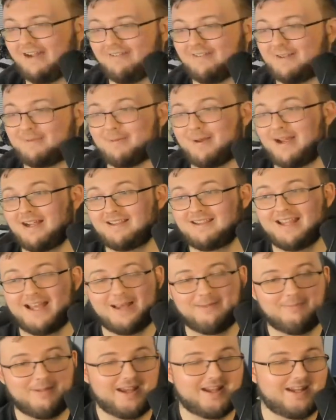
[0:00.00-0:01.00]
respect
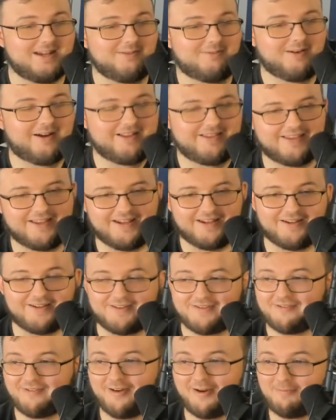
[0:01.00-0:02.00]
that, man. He was getting
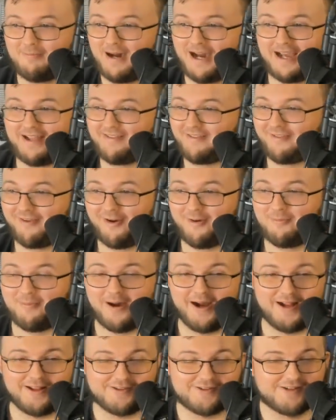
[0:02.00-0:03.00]
destroyed by it so
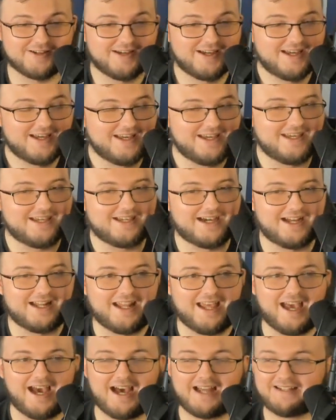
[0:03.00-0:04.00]
much. He kind of
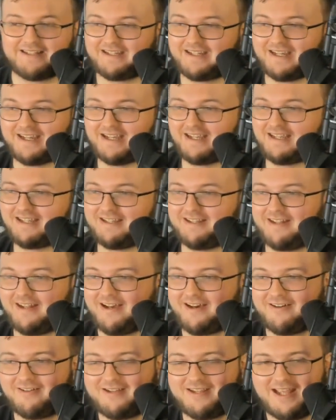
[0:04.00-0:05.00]
had to get, you
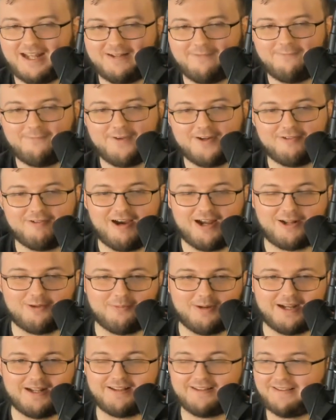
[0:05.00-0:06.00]
know, he had to figure out a
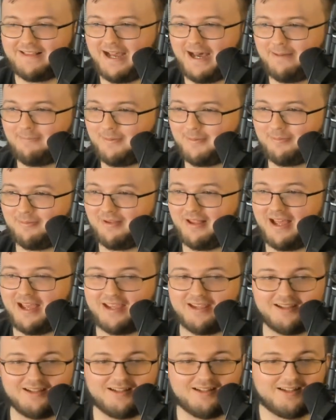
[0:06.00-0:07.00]
way to stop the play.
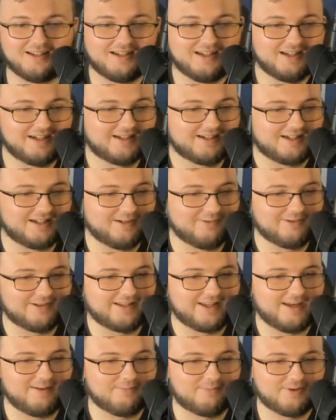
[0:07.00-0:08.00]
Because it was
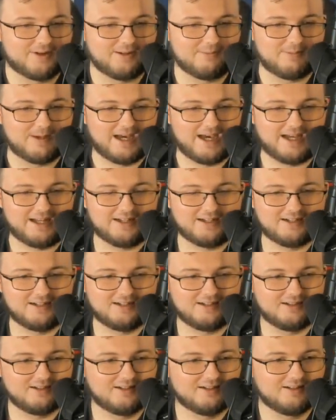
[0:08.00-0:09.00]
getting pretty bad.
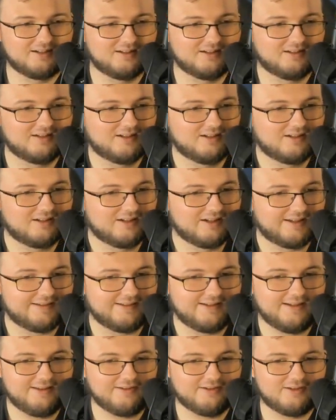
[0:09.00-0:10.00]
I
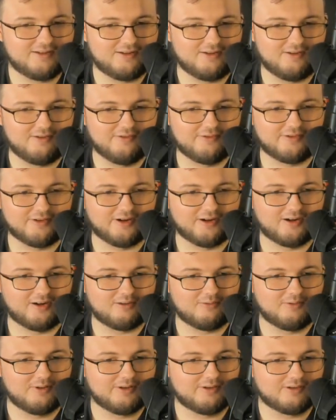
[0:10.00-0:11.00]
think he's gonna use her.
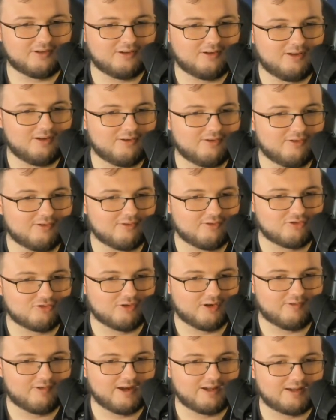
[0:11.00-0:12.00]
What is he gonna, he's using
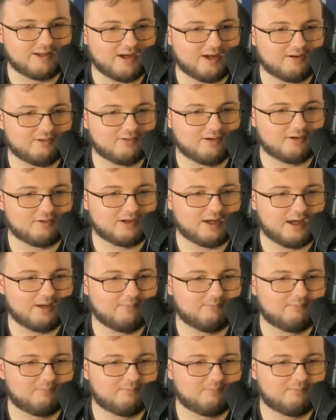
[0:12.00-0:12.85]
Troy right there. Okay.